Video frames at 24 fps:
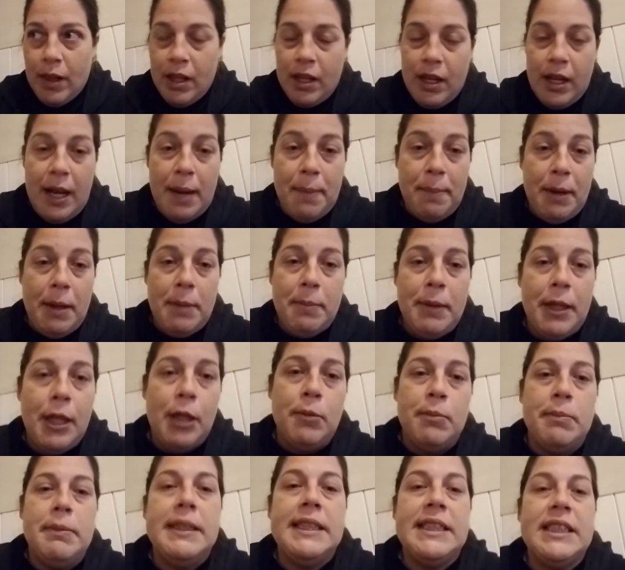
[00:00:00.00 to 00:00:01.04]
I mind my
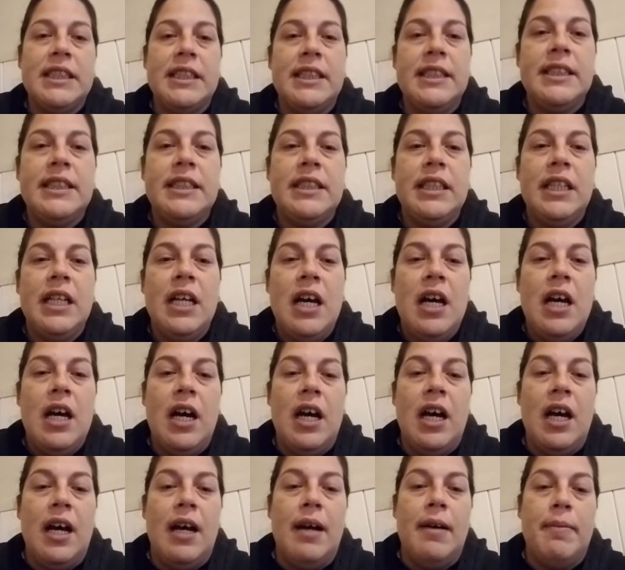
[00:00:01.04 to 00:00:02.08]
own business
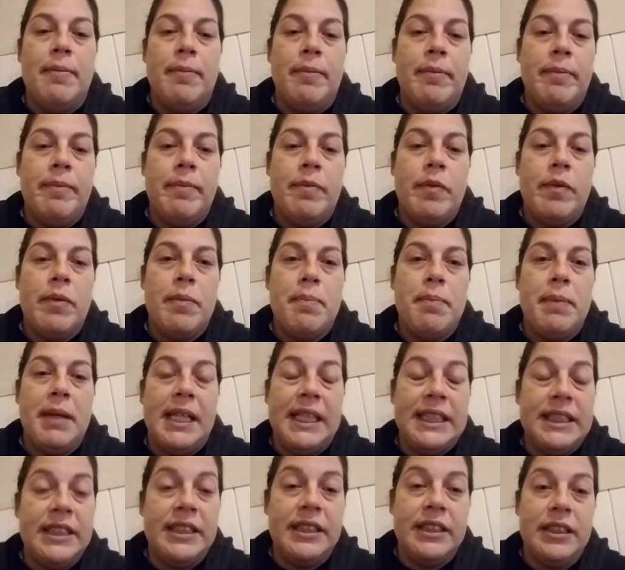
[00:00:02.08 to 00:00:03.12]
um,
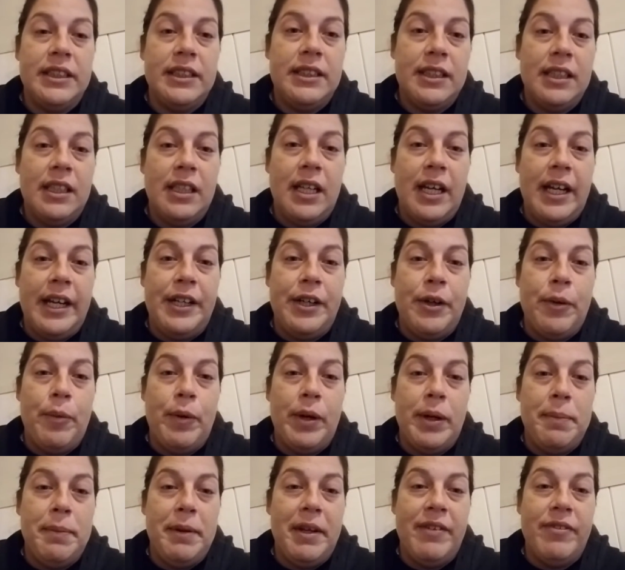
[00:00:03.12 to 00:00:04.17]
because I don't
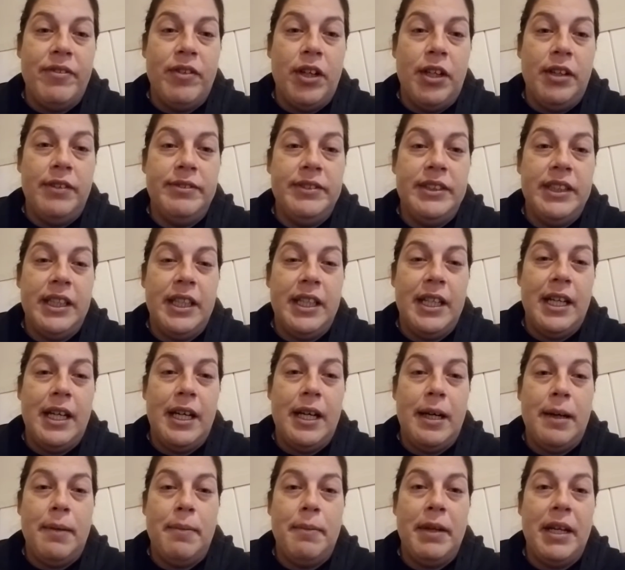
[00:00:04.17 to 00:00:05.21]
want to be involved
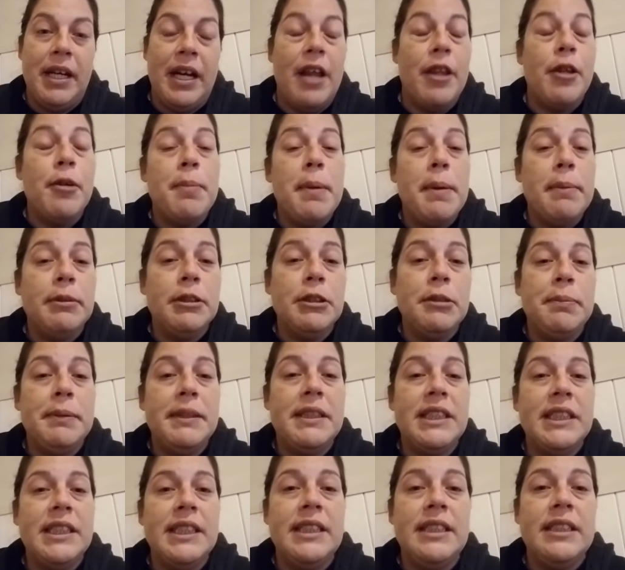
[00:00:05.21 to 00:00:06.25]
um, in other people's
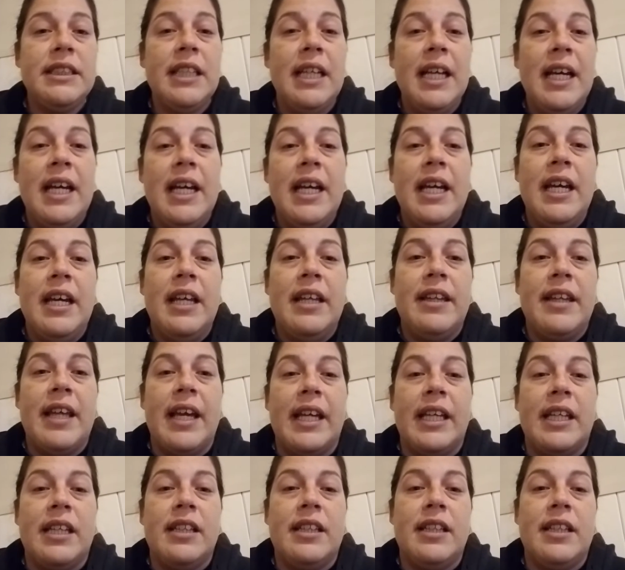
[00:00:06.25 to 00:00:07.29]
business.
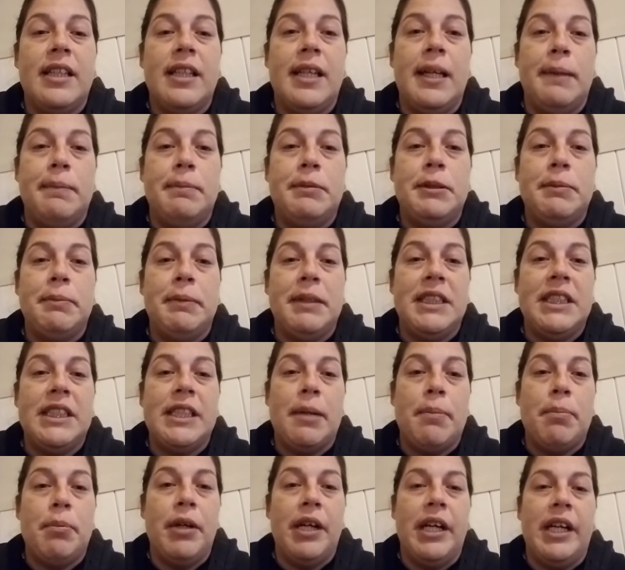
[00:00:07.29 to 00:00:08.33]
That keeps me
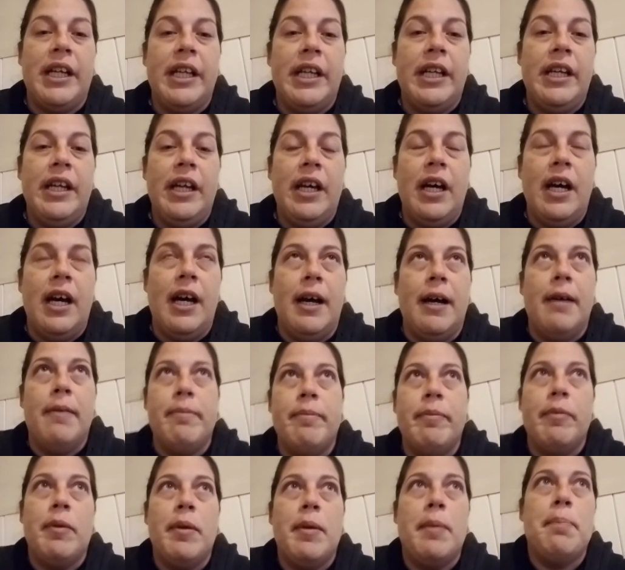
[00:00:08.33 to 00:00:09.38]
separated.
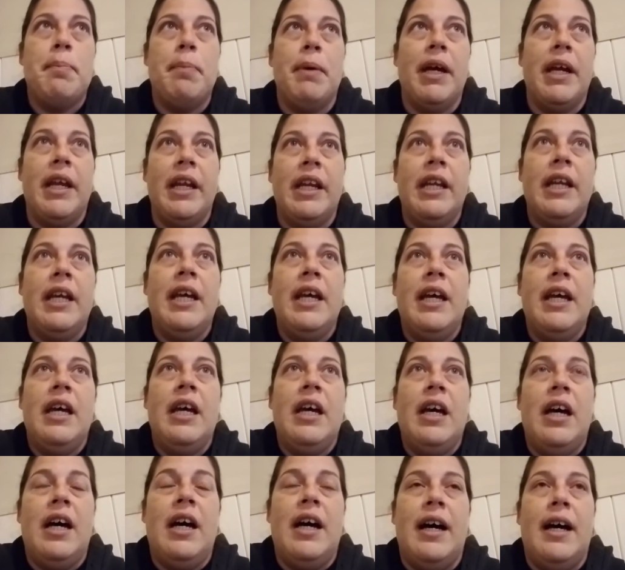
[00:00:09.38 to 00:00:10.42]
Um, but
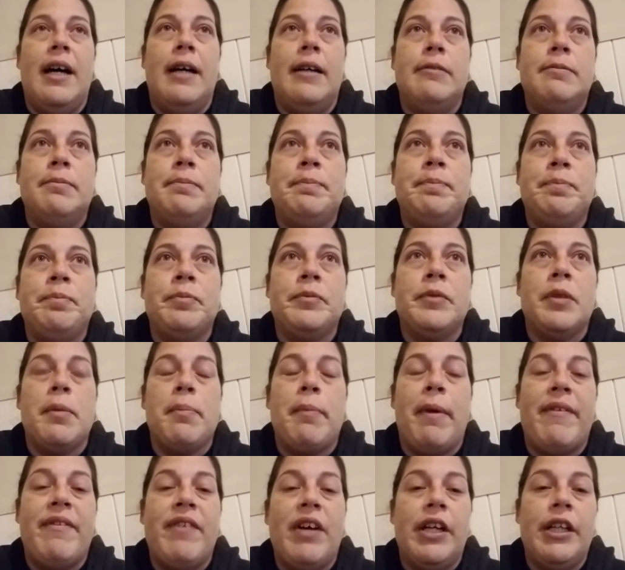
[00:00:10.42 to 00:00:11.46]
um,
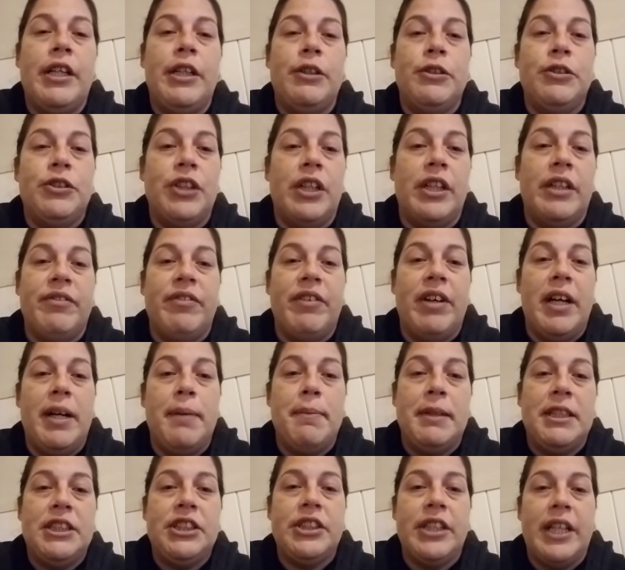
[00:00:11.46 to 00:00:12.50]
my values are very
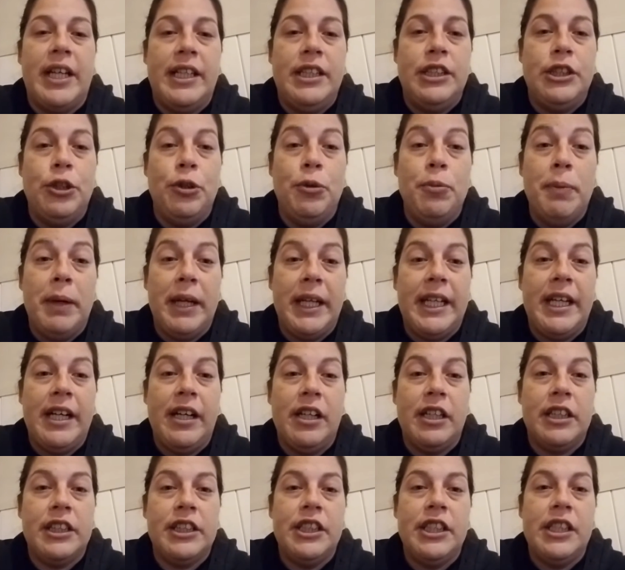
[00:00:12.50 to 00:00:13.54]
much tied to my
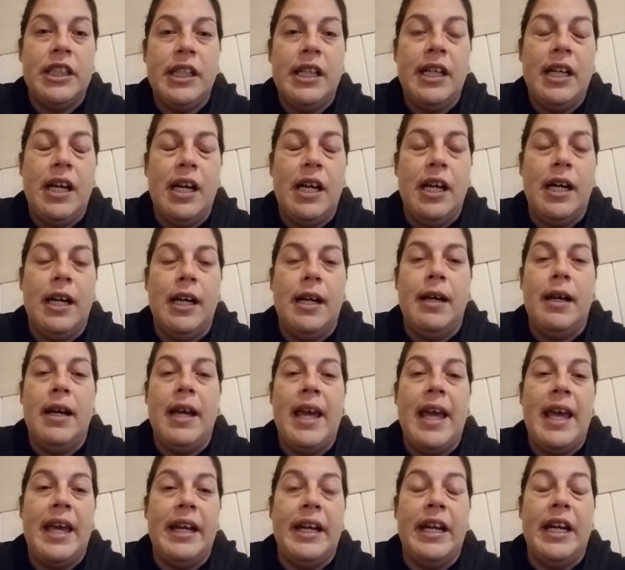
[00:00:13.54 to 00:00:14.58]
character, uh,
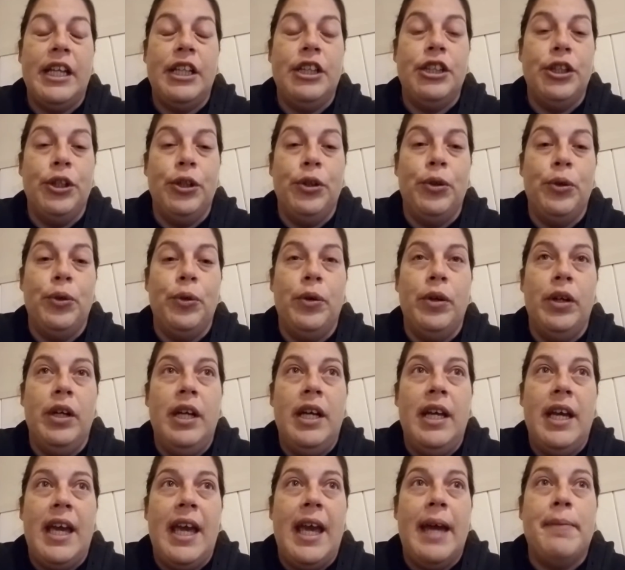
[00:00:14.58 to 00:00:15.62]
and I do,
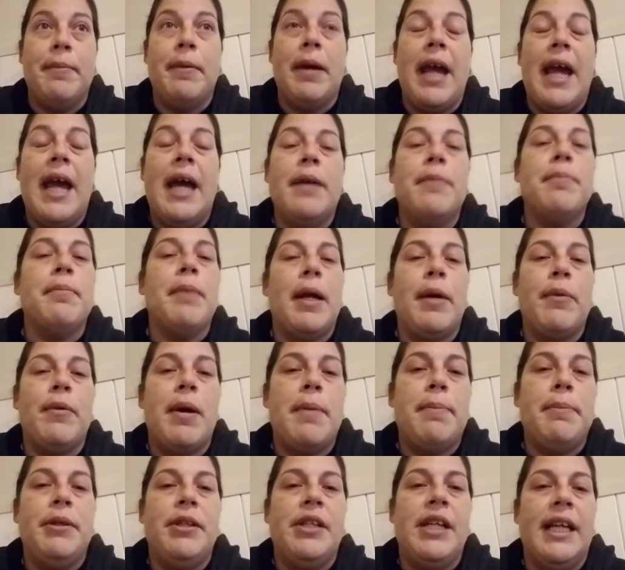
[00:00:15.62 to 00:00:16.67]
and and my
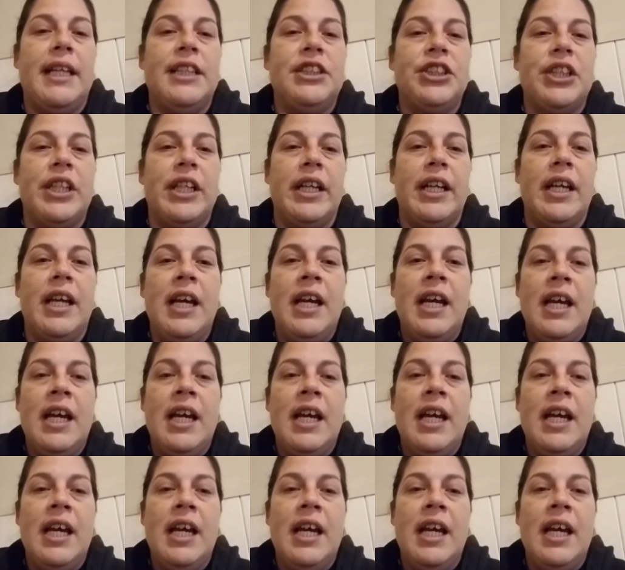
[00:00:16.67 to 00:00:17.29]
reputation.